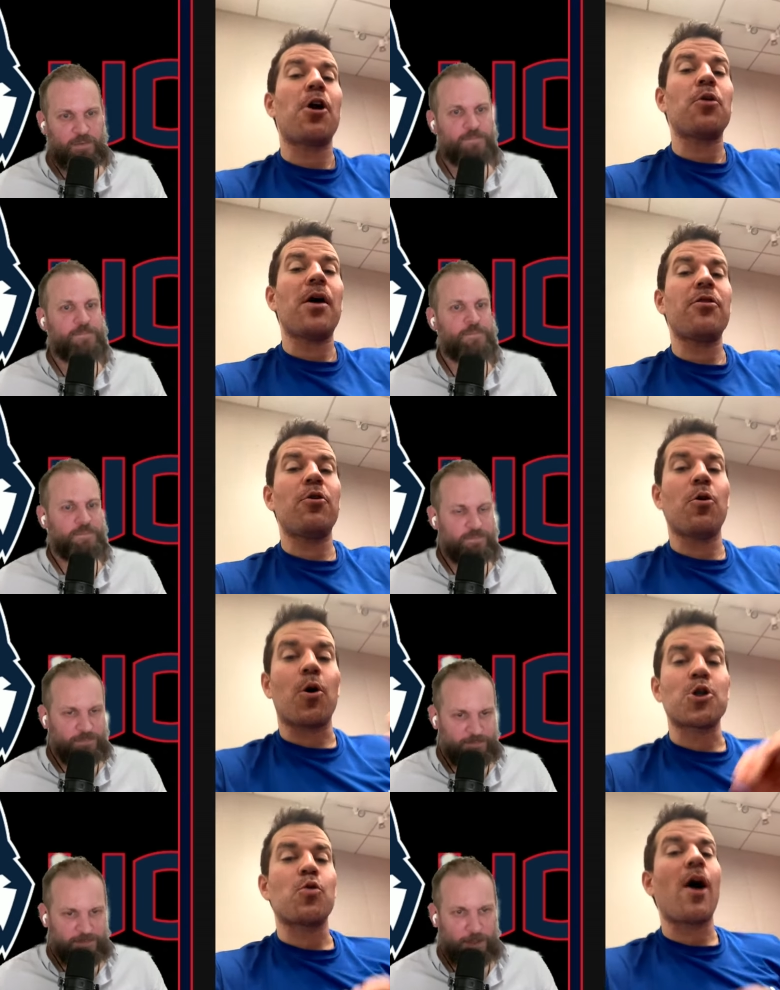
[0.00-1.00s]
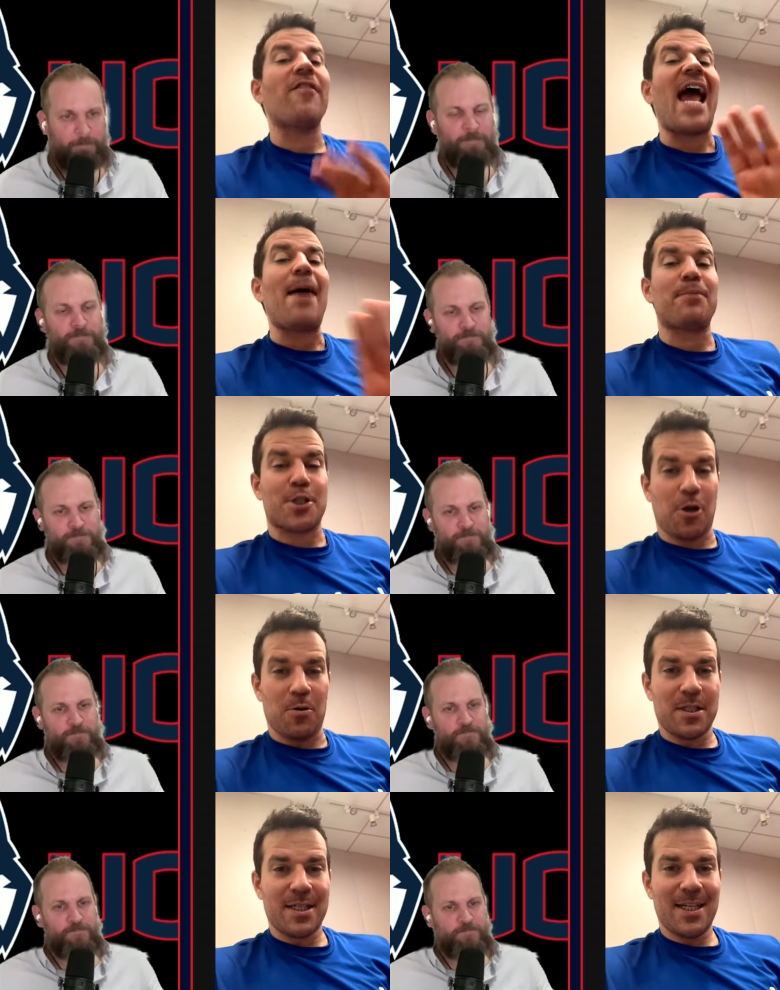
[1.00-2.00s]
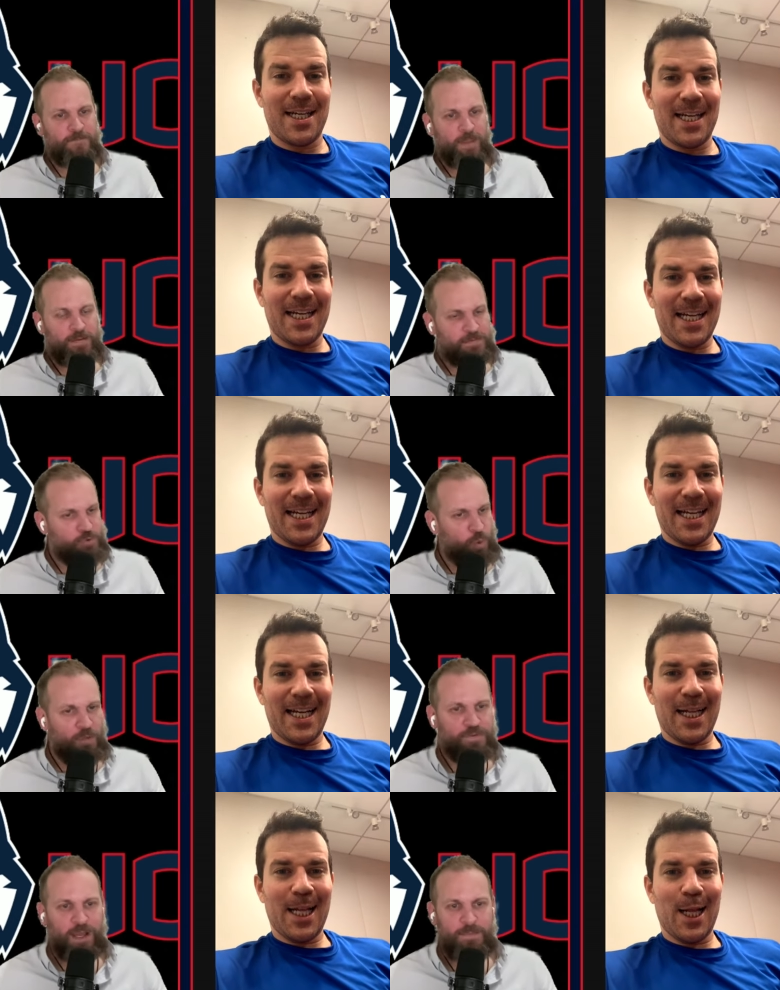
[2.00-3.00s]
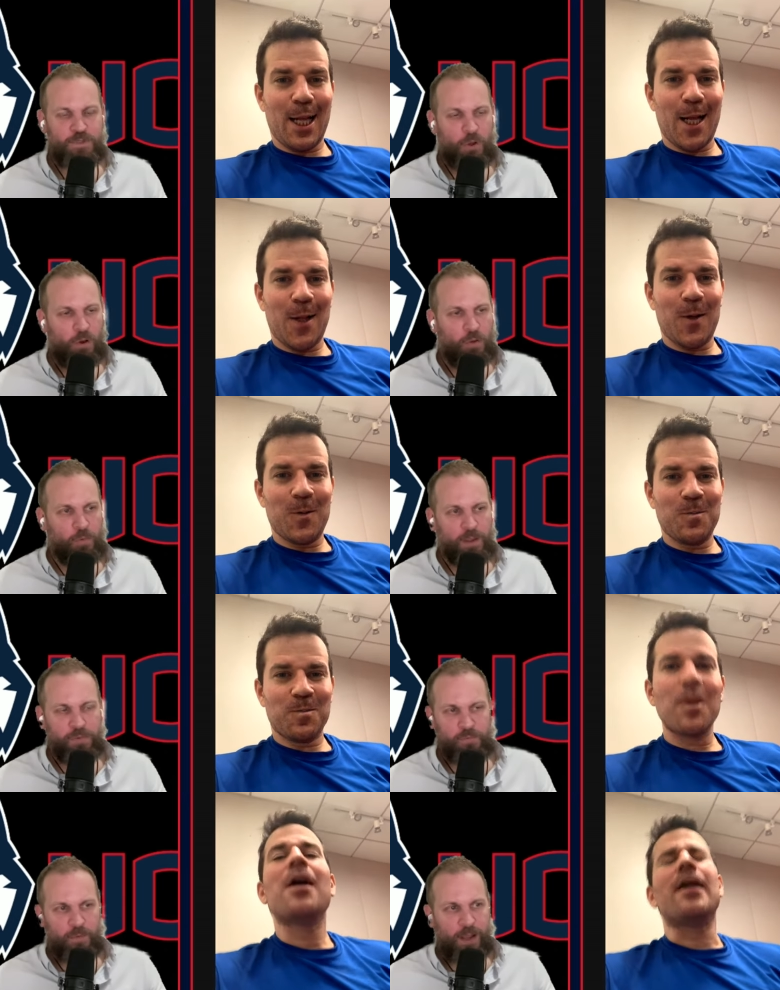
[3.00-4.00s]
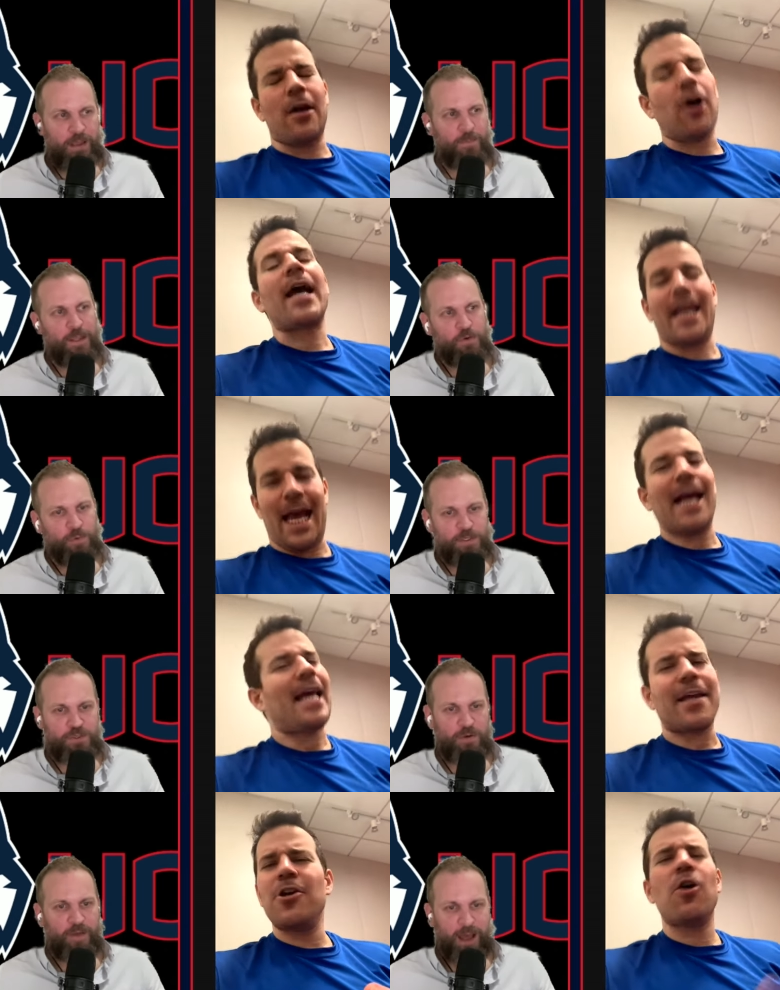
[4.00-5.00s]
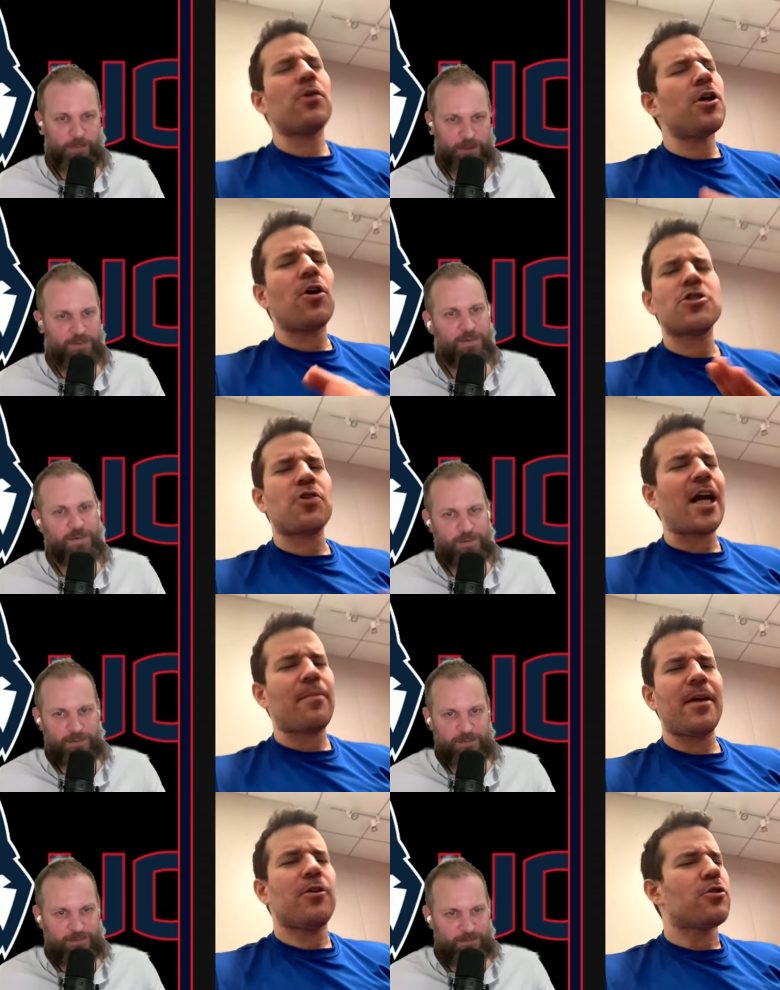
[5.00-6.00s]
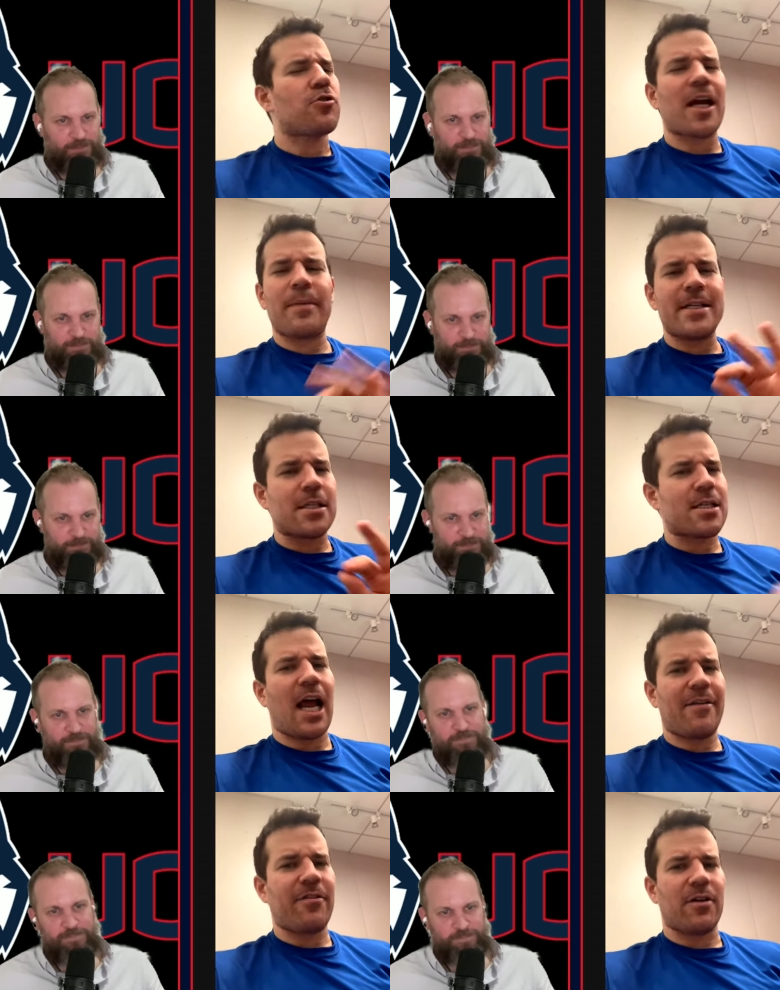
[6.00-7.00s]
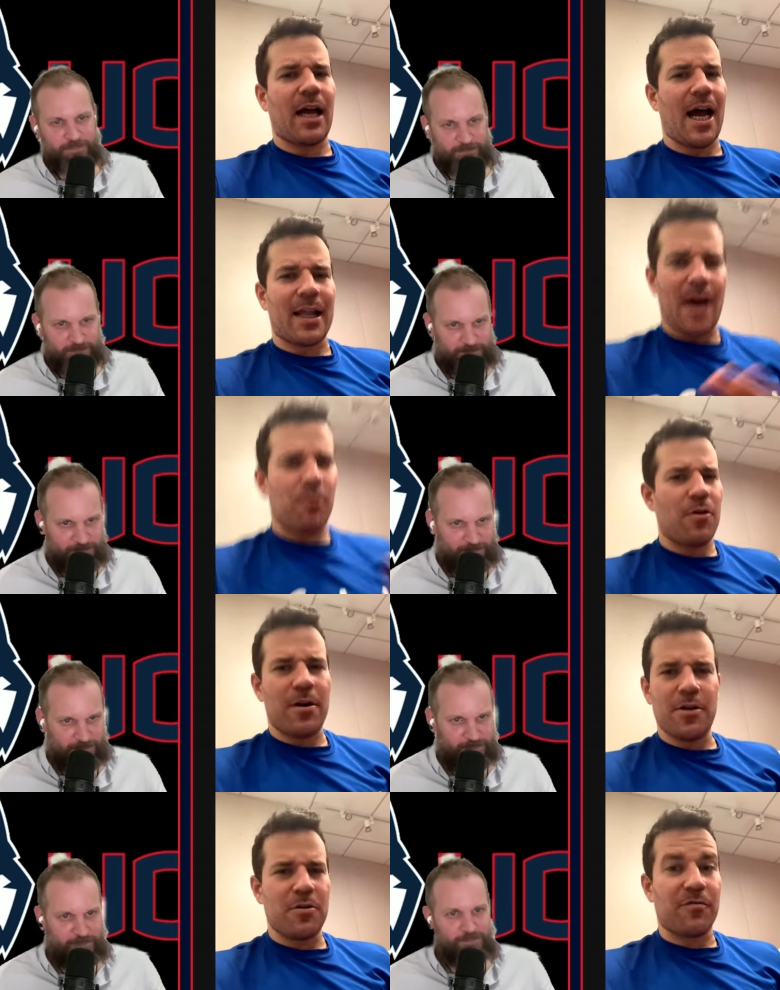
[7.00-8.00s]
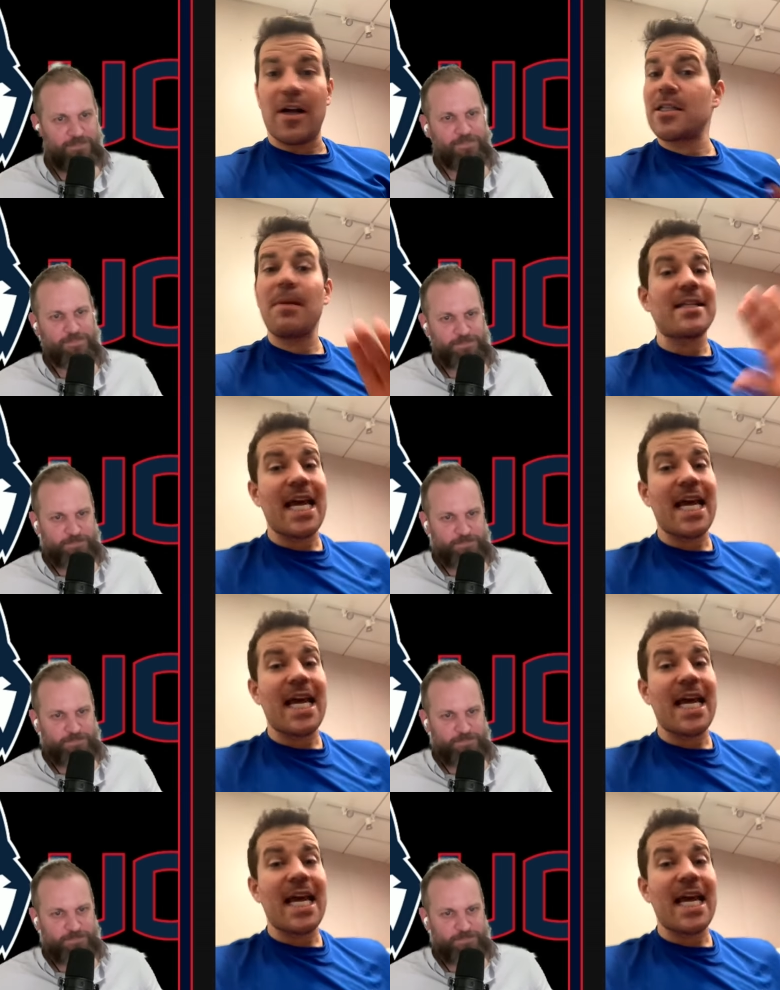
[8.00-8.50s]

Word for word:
Speaker 1: all the way through, or 12 yep. episodes.
Speaker 2: 12 times all the way through. I am okay, a creature yeah, yeah. You of don't, habit. You don't
Speaker 1: strike me. You strike me as a Seinfeld guy a lot more than you do Friends. I'm not